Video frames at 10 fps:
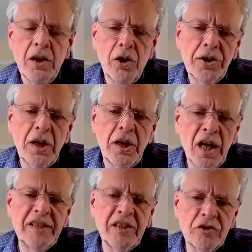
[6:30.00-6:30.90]
on,
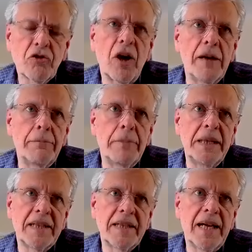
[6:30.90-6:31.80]
I describe
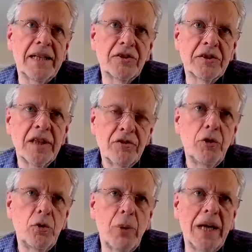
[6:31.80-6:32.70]
it as
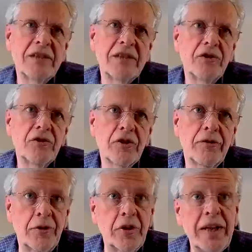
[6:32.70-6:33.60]
2 questions of,